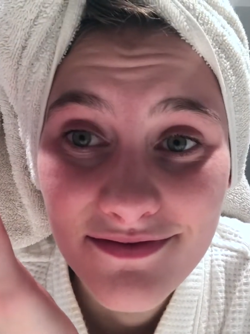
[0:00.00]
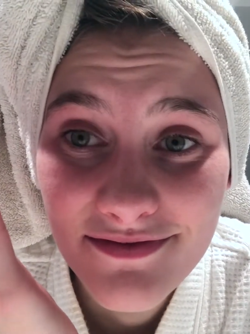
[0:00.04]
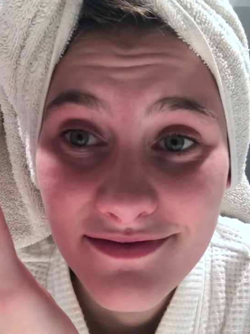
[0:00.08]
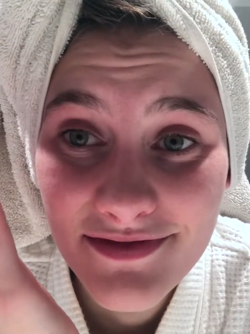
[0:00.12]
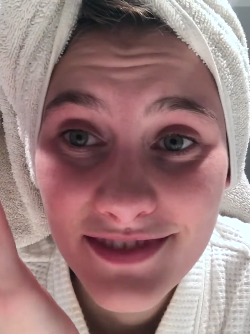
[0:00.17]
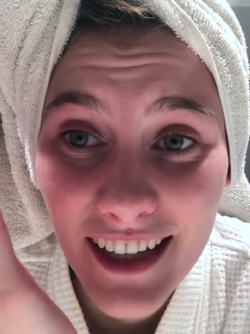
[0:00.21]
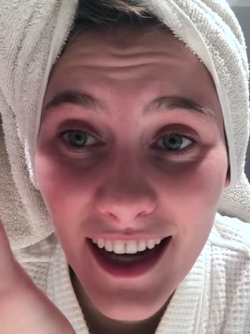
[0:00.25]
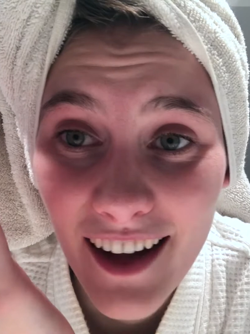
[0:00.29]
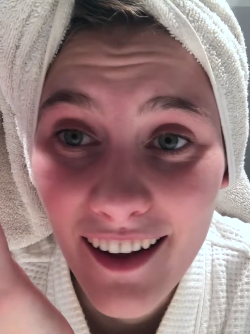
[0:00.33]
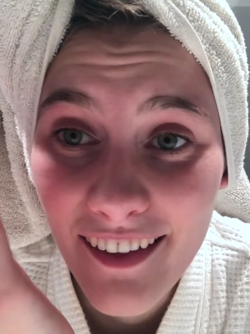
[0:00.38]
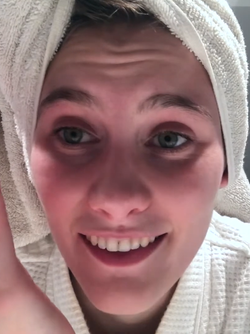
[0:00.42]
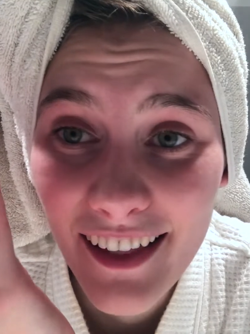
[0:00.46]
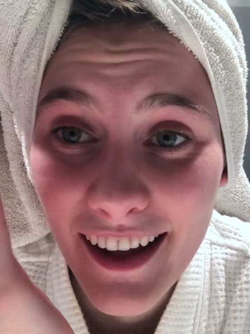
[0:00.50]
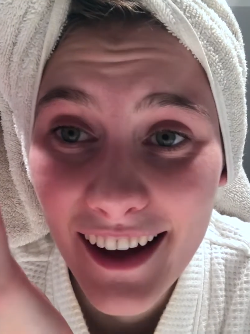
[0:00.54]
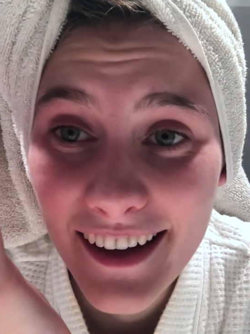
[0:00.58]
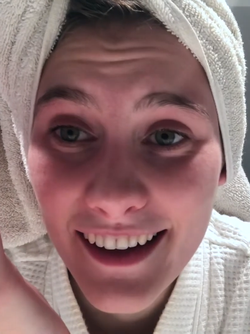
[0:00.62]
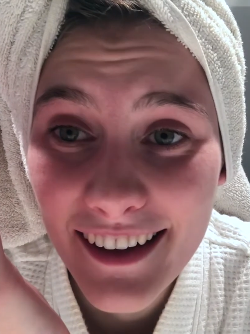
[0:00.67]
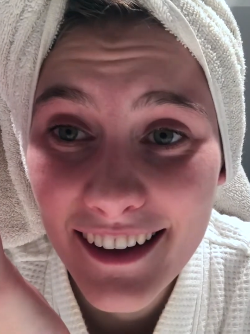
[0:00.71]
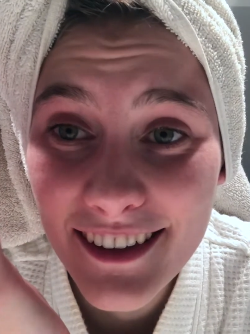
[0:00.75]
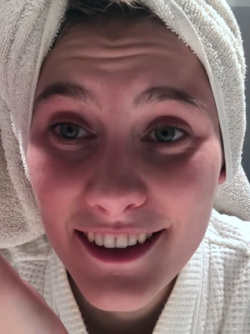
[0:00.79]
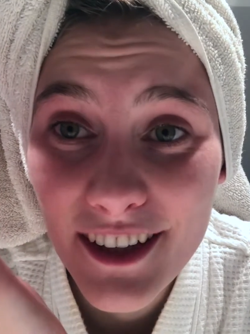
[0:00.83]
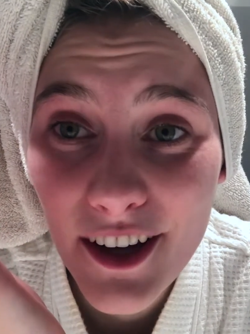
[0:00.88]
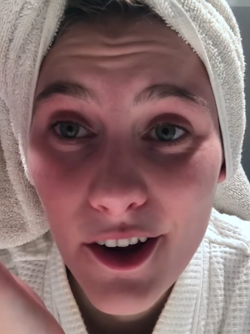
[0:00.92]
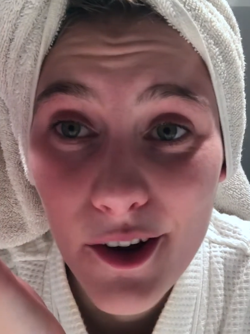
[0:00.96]
yeah,
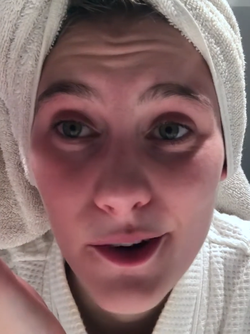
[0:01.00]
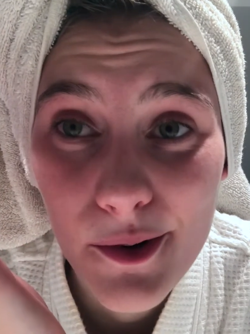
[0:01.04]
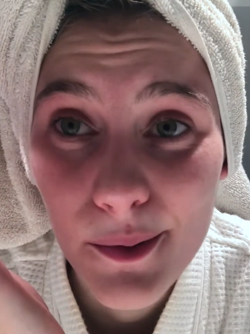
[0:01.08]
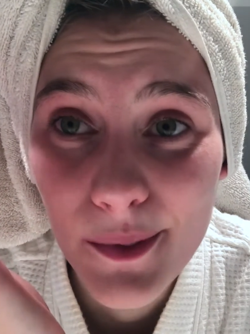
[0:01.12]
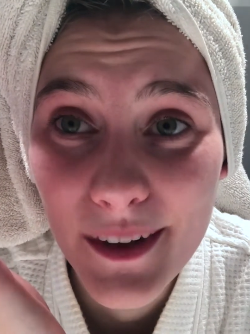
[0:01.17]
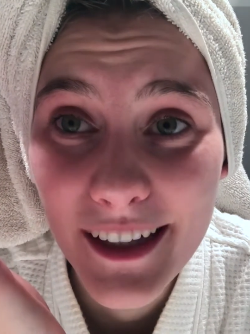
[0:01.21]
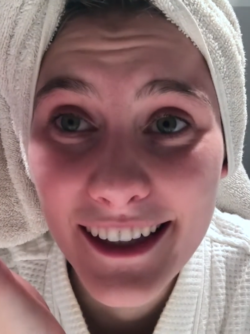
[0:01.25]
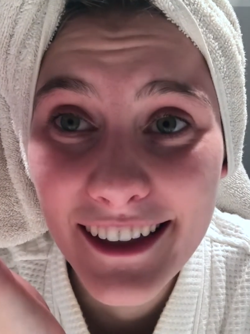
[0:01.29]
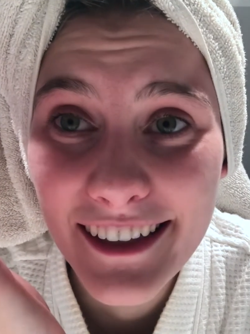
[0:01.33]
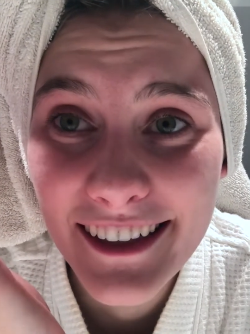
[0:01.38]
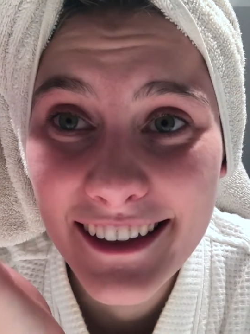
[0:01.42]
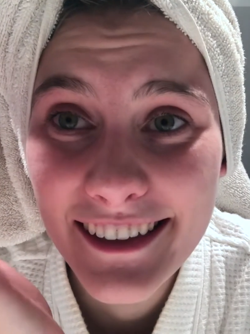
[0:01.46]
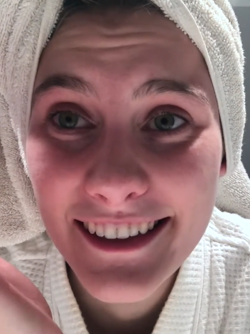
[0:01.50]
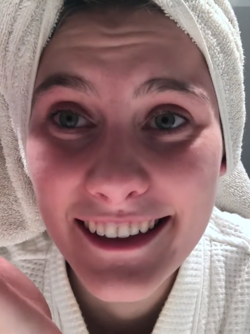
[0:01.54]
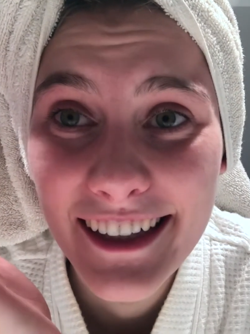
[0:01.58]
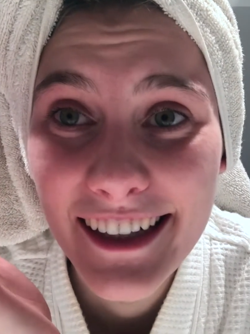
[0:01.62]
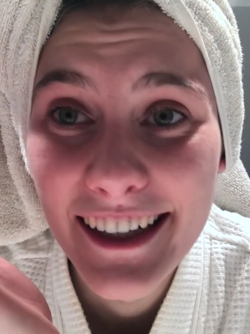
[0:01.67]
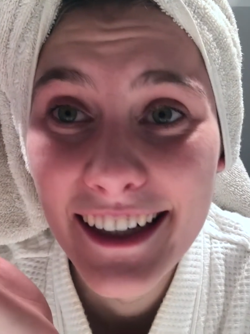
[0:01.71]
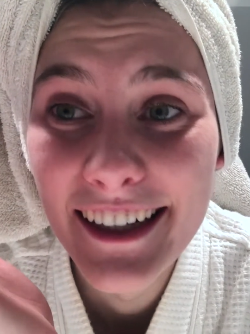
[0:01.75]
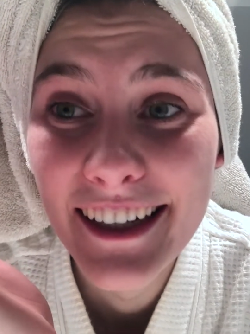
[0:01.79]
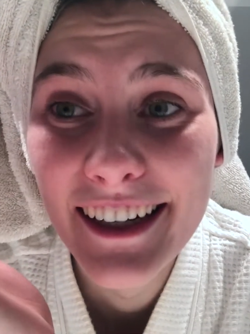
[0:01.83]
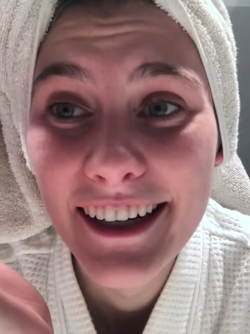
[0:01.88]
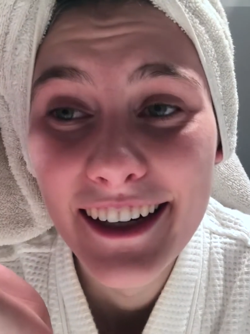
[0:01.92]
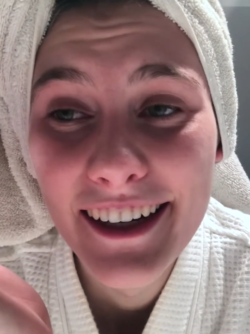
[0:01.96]
like 2 weeks,
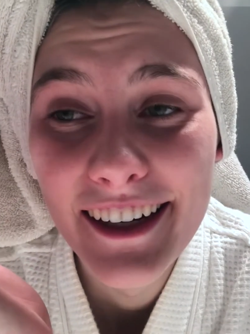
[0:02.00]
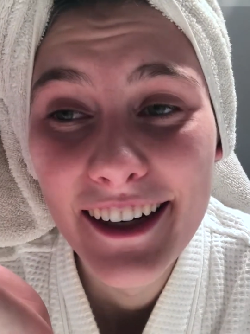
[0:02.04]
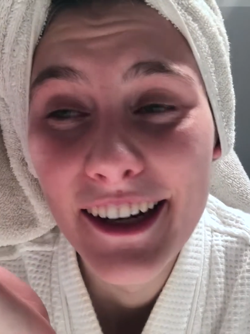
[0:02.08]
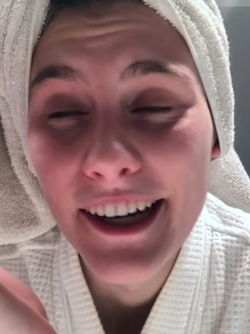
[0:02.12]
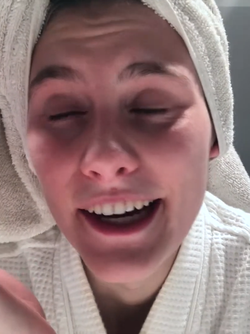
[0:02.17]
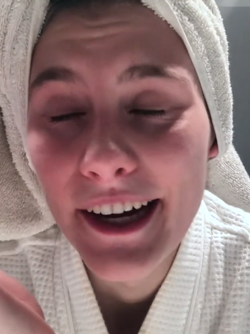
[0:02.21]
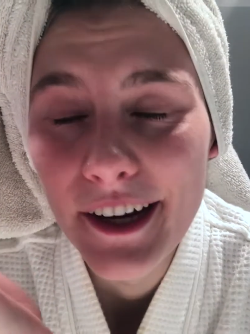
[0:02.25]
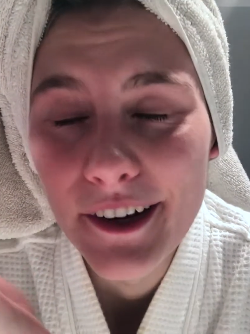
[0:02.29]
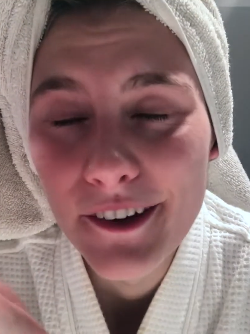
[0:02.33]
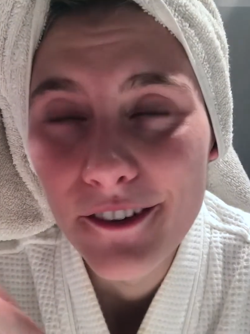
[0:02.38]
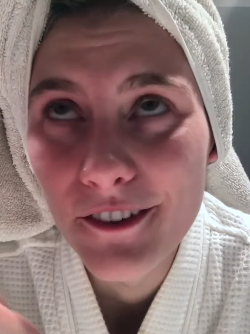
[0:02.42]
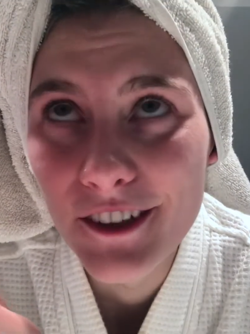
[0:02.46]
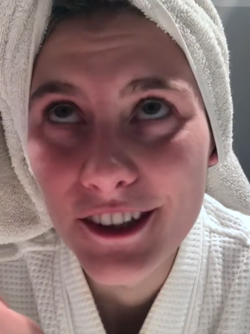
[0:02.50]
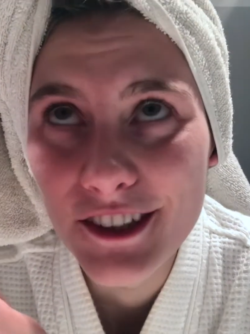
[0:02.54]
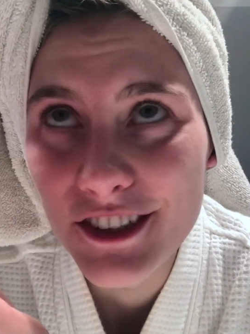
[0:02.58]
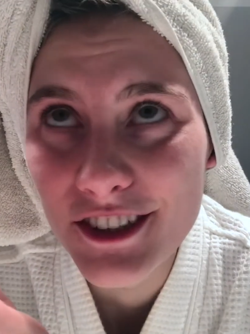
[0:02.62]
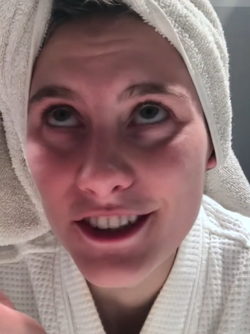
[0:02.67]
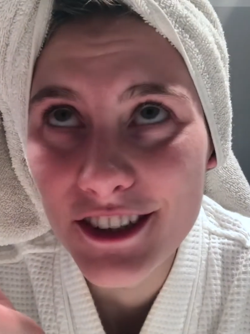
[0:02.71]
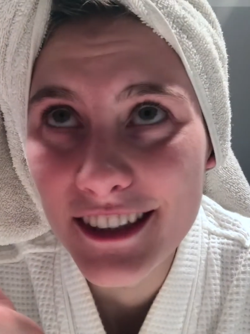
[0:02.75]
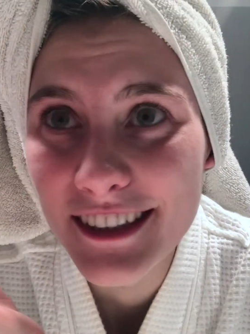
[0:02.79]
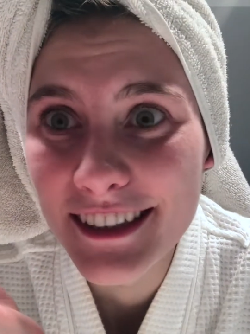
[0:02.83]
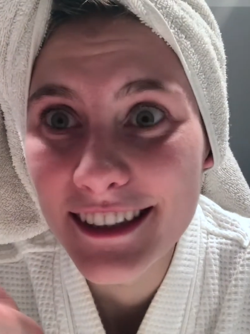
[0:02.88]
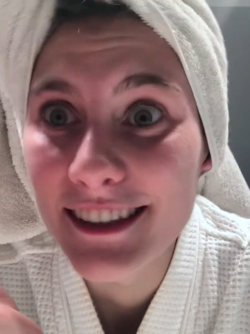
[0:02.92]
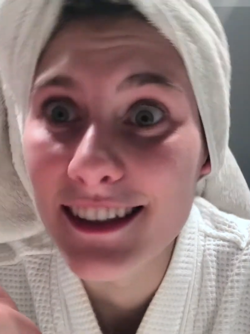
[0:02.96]
which
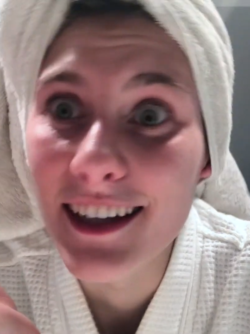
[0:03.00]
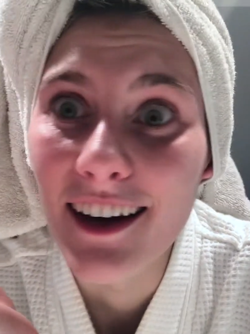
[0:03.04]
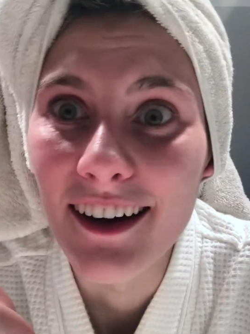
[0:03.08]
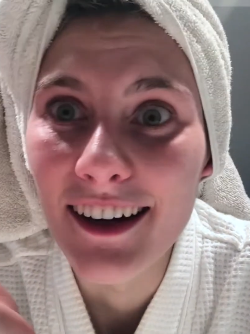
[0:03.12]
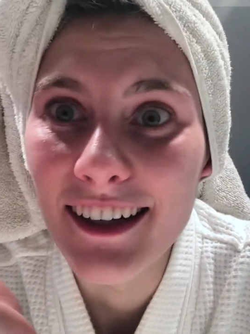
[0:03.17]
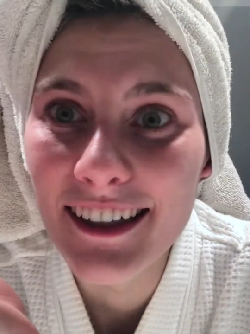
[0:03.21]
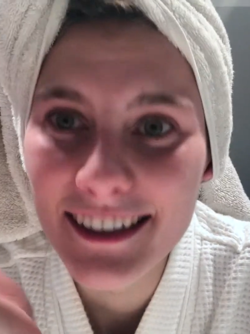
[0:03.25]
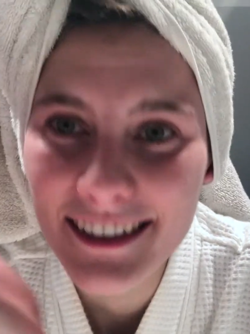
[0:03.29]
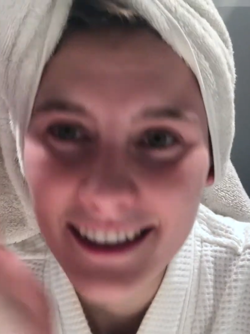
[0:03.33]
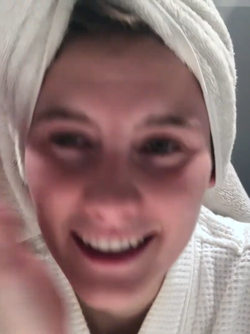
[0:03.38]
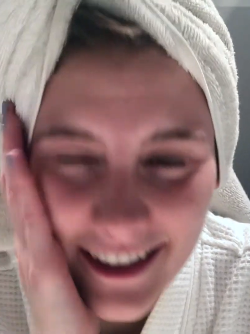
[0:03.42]
just sucks.